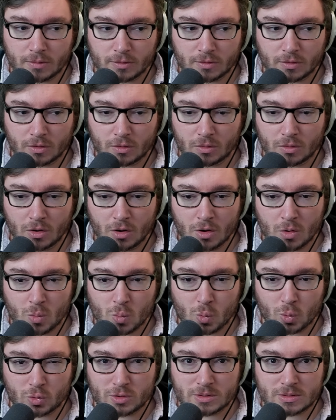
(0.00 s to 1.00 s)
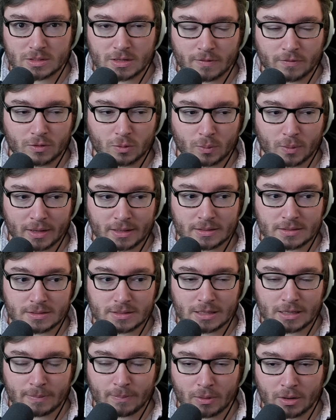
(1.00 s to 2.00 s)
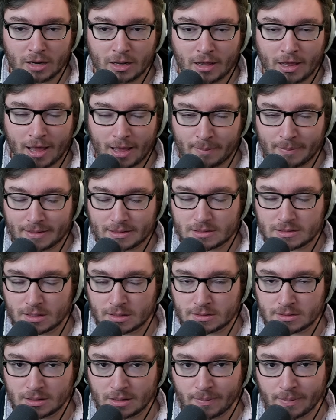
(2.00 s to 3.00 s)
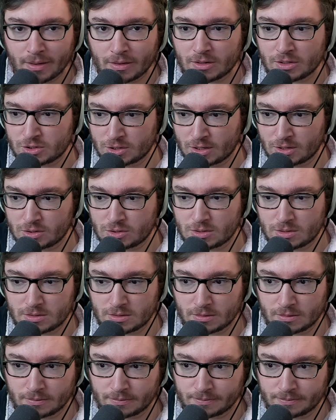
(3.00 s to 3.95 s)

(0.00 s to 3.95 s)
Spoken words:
So we'll just have to wait and see, but I am excited about the changes.